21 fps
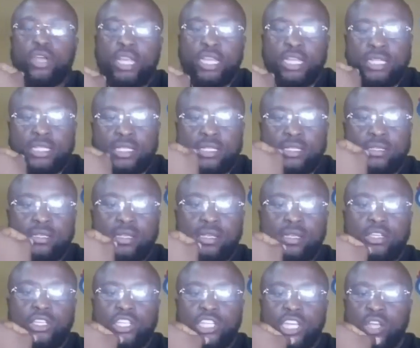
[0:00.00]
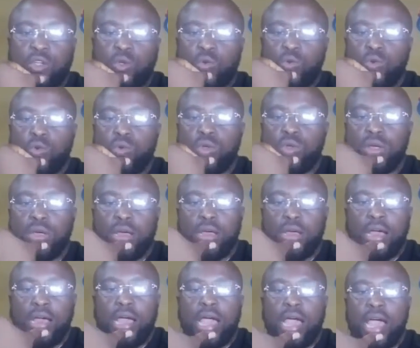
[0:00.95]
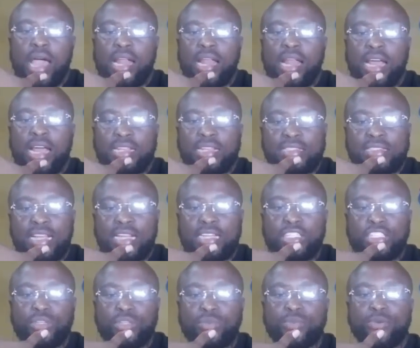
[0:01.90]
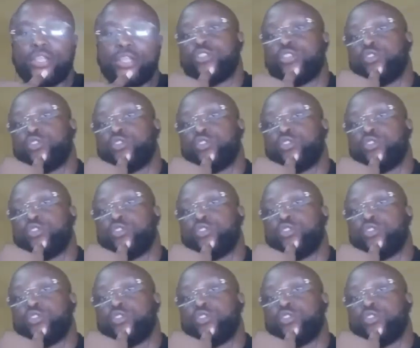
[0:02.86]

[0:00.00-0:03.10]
is Sheku Al-Hassan Jibril